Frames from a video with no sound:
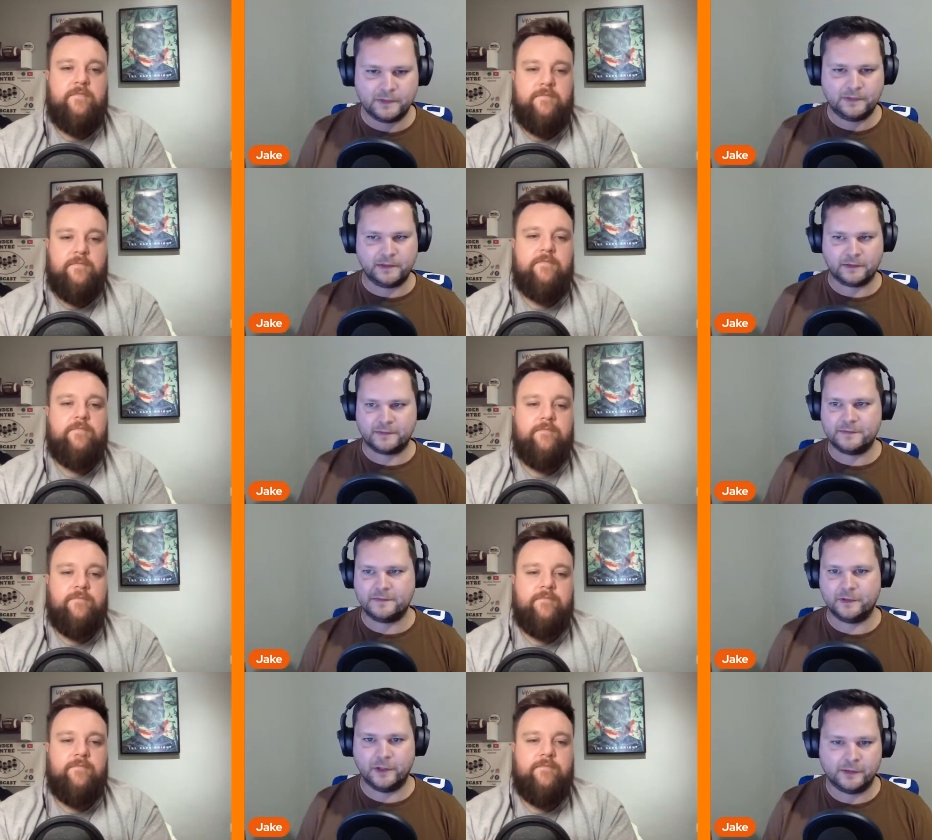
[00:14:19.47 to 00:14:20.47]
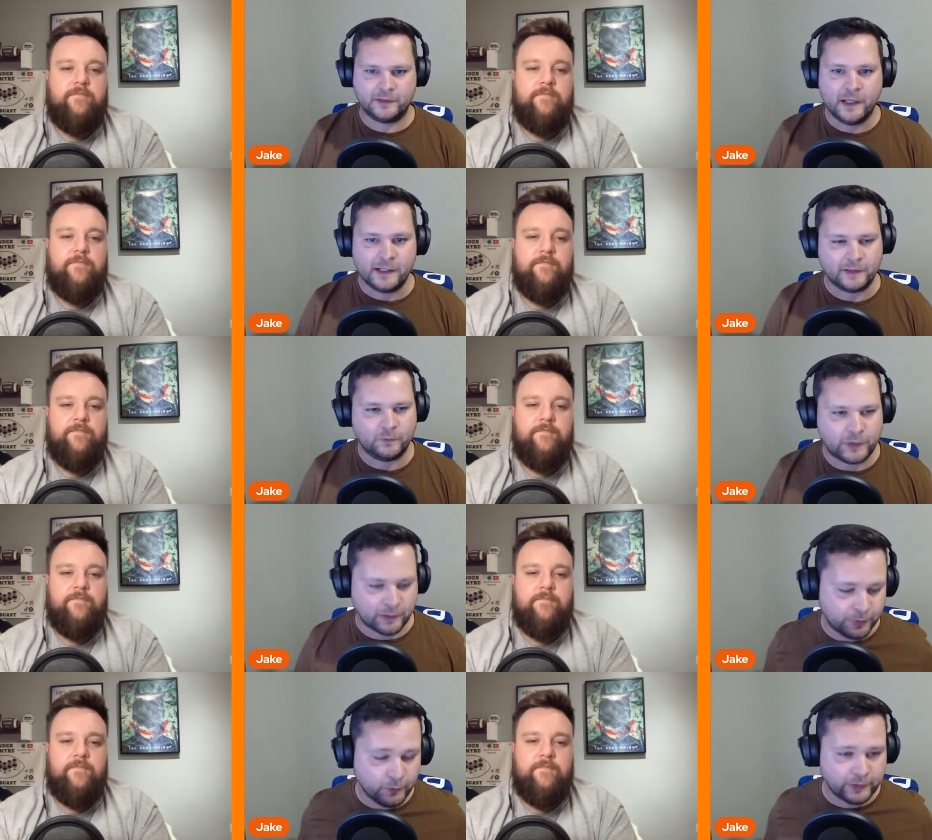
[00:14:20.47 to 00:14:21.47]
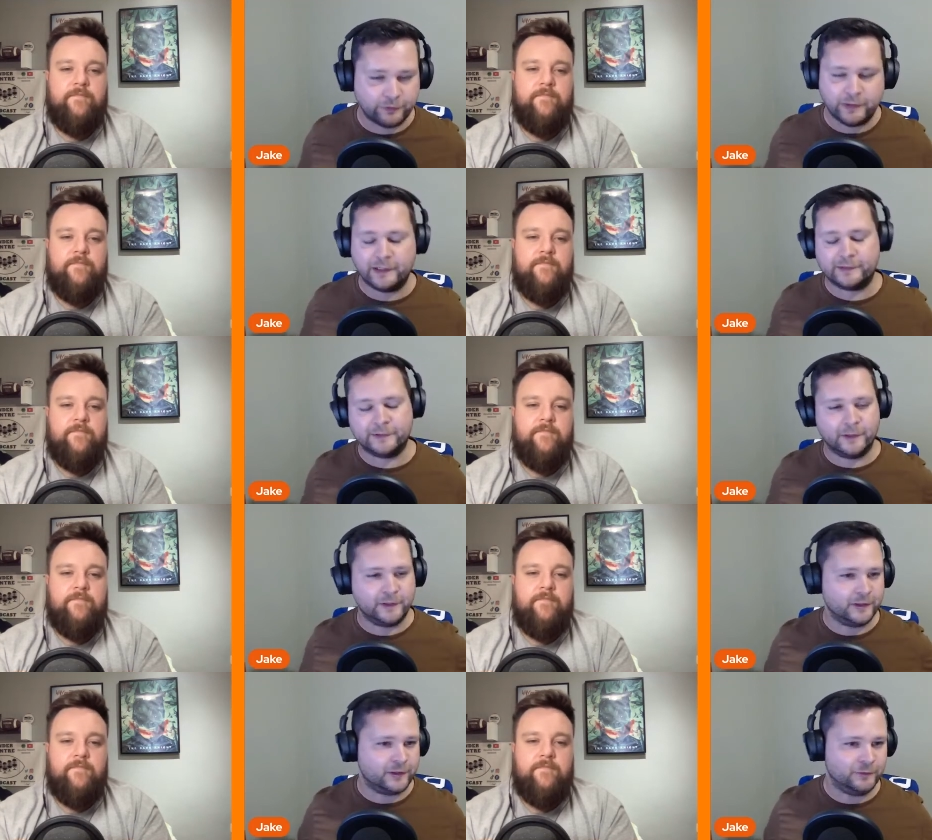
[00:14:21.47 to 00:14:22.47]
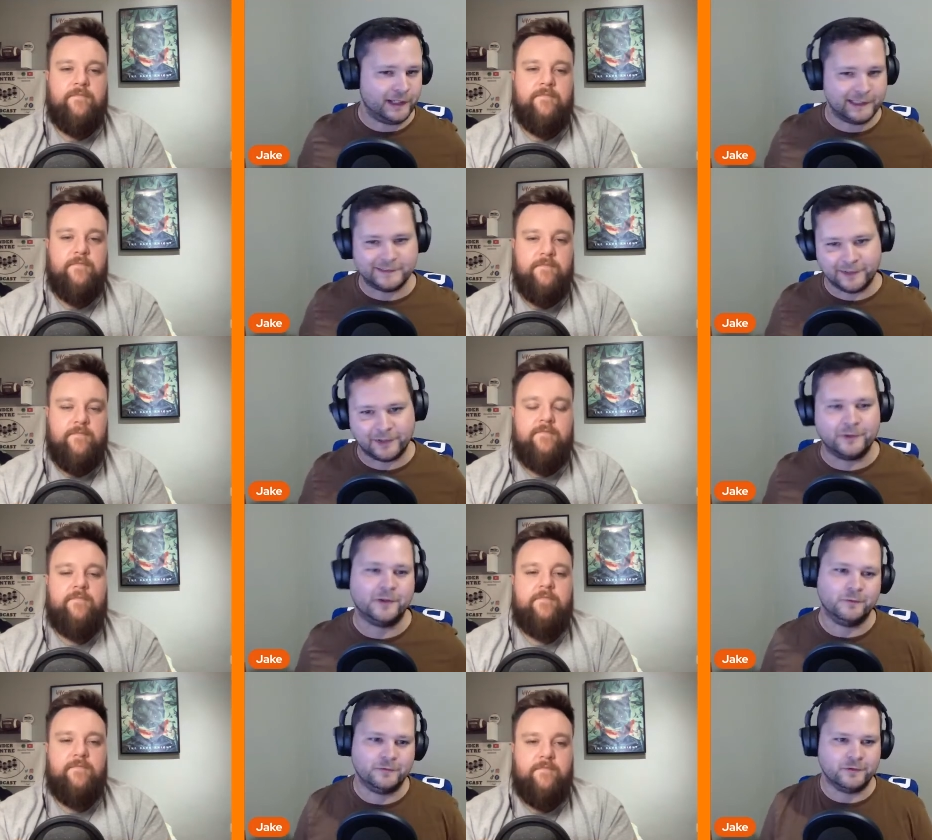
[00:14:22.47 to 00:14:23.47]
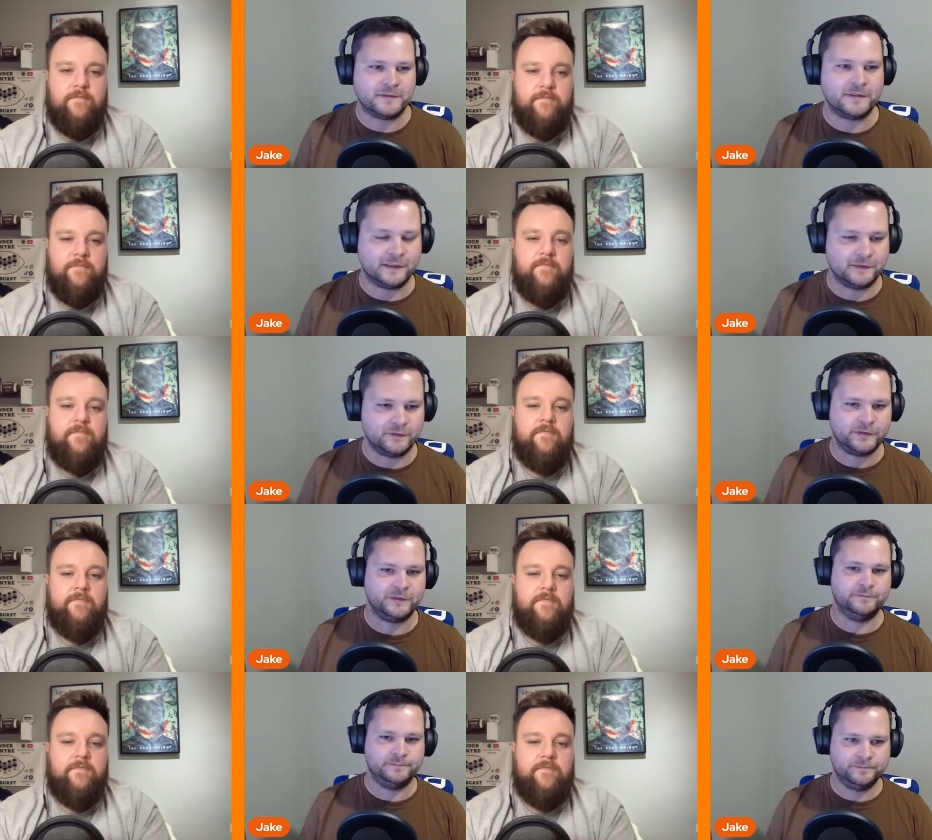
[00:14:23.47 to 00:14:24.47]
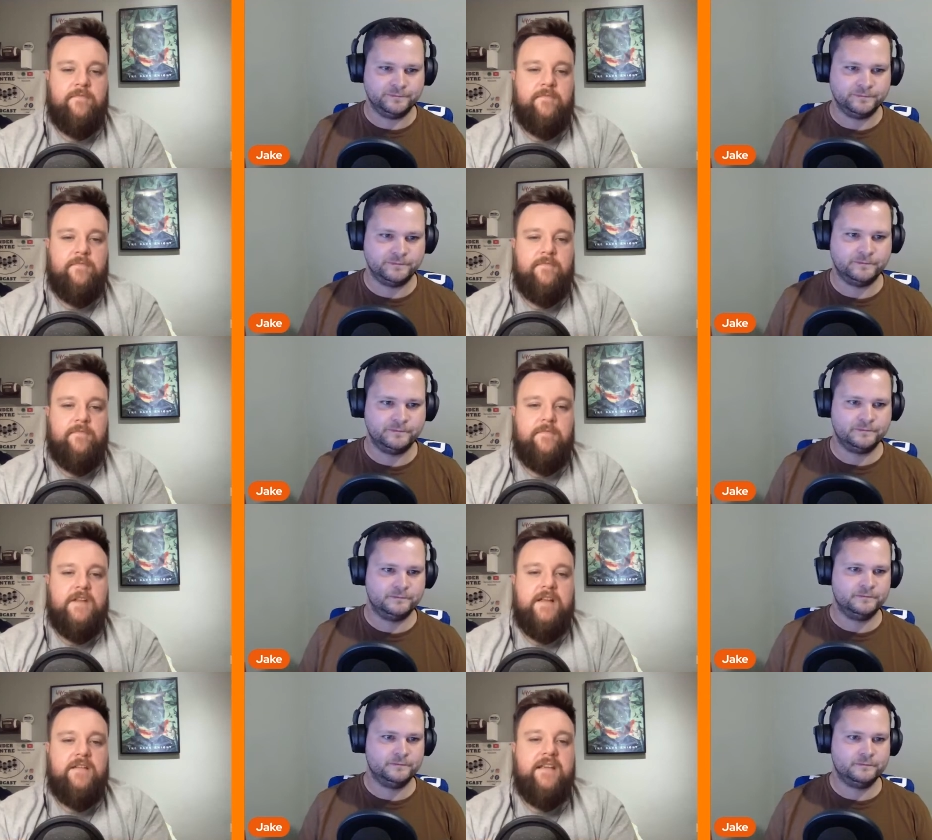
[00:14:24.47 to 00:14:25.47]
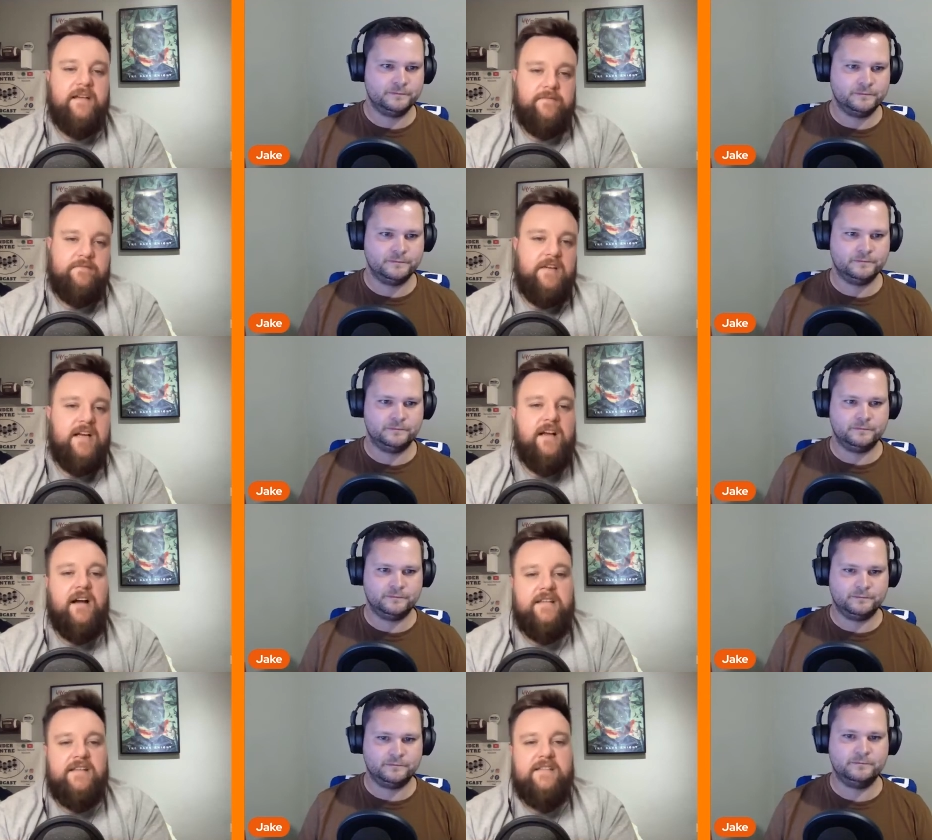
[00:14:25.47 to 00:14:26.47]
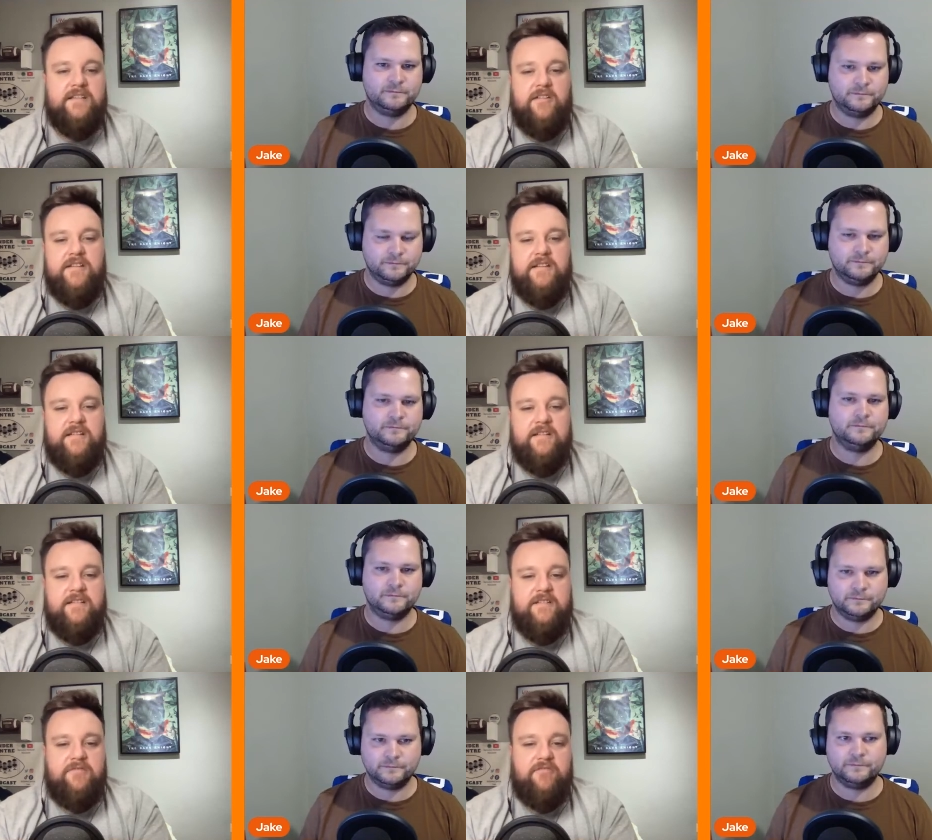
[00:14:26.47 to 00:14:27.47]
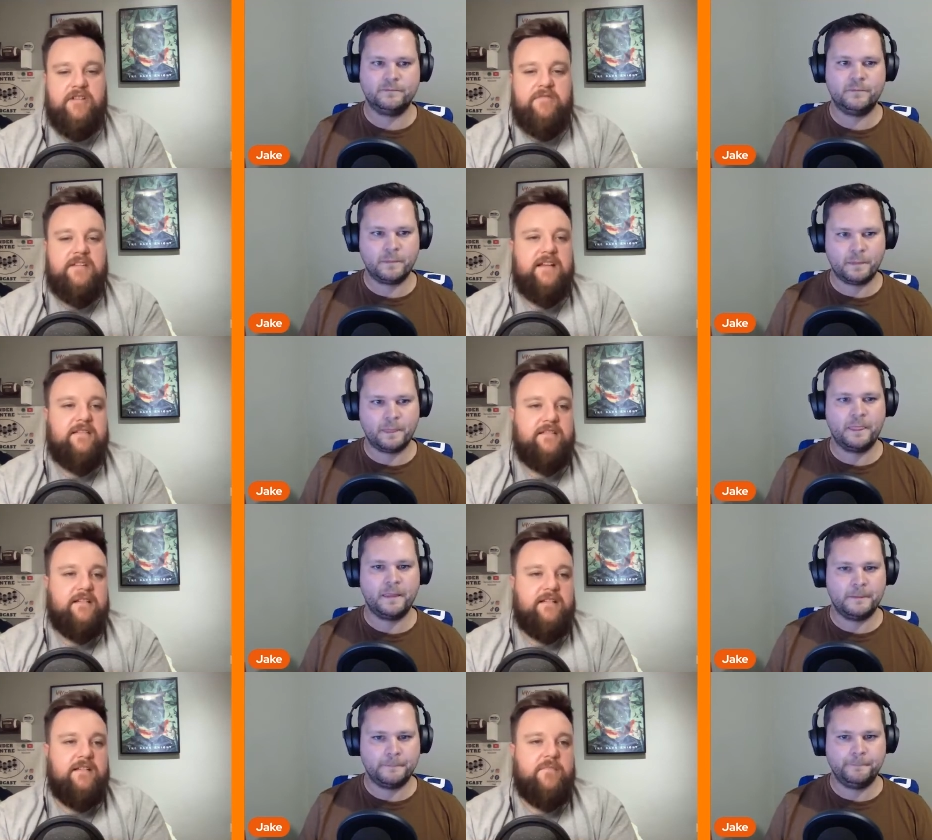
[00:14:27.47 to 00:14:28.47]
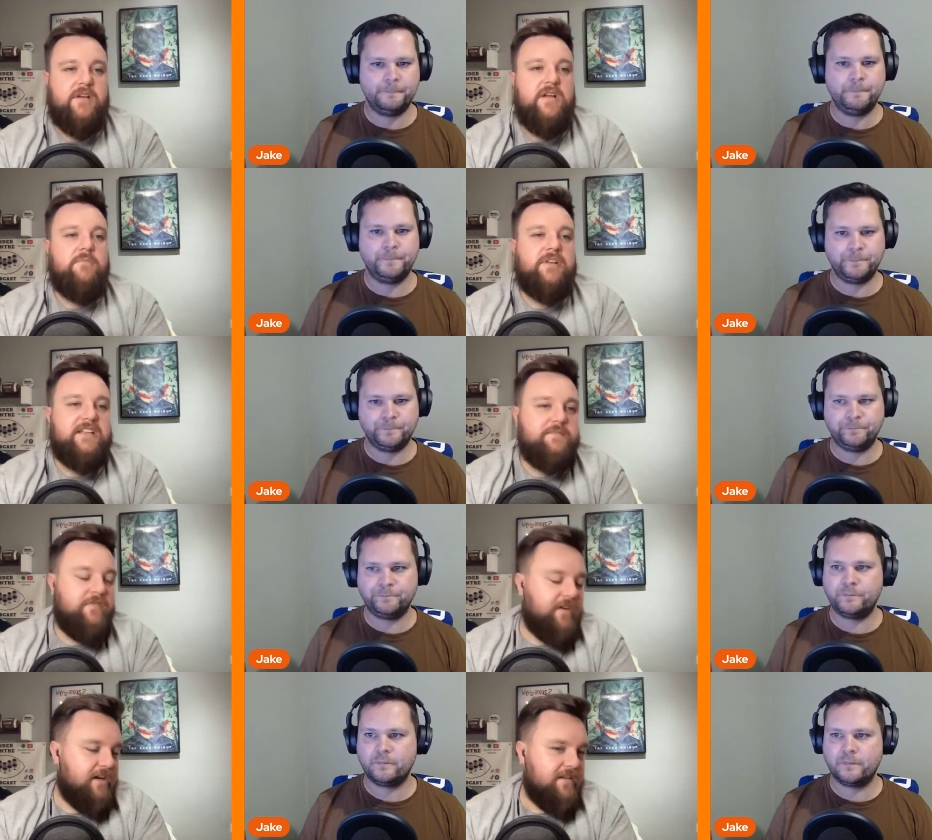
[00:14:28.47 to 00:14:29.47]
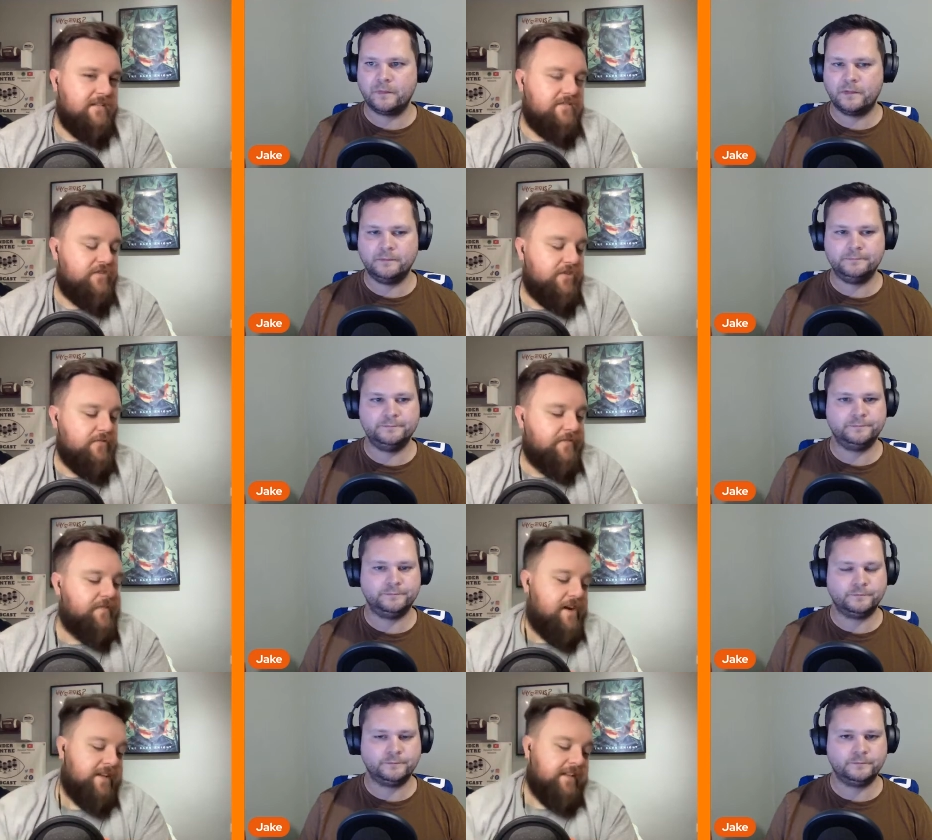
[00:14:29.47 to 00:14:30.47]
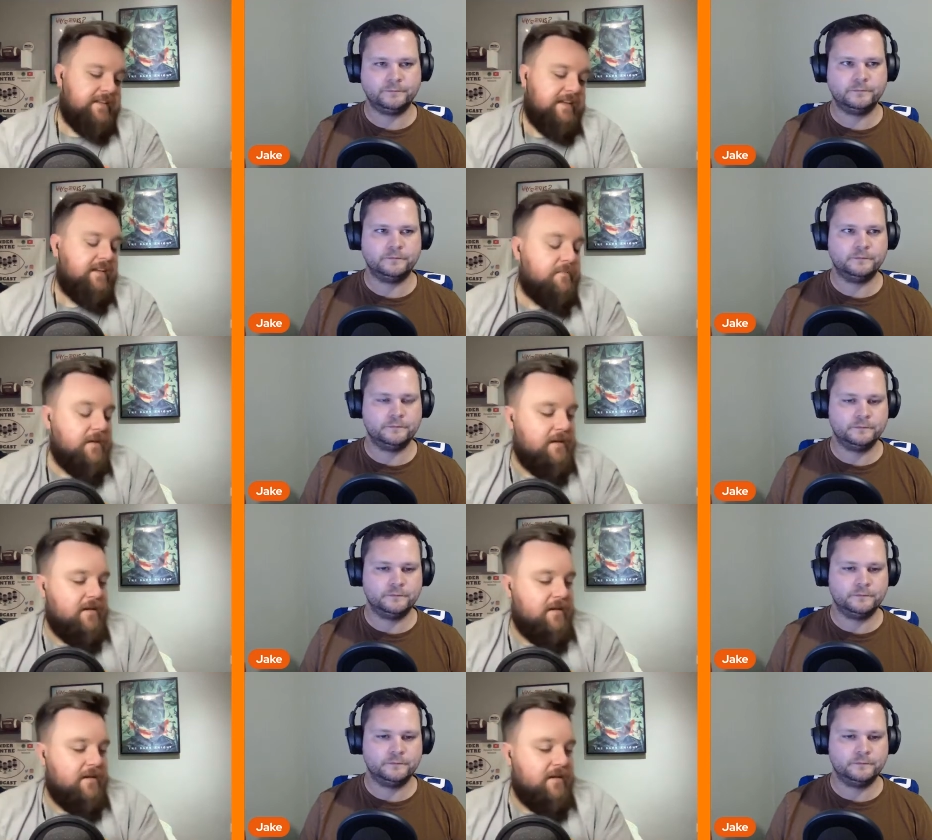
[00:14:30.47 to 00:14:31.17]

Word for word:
Speaker 1: I mm-hmm. think it's, they're not, we can both agree that they're not going to come last, they're not going to come first in that division.
Speaker 2: Yeah, I, I, think so. I think I think you're right with that. Um, but let's move on to the final team